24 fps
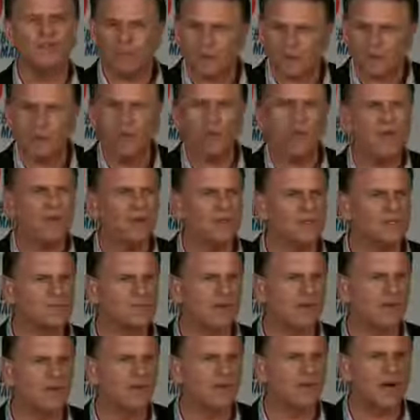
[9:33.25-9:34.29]
Do you remember windows
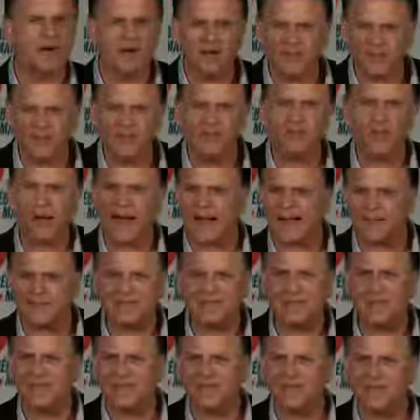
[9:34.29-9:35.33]
when we were young and the
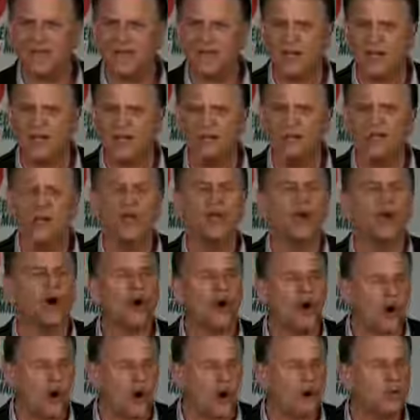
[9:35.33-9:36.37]
drafts and everything else?
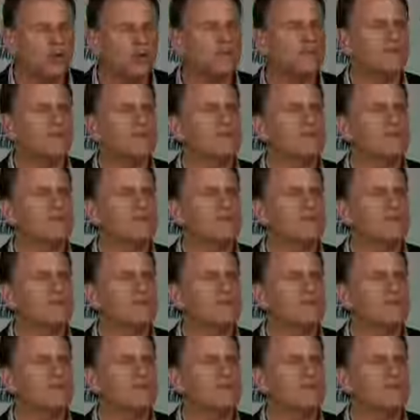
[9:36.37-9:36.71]
All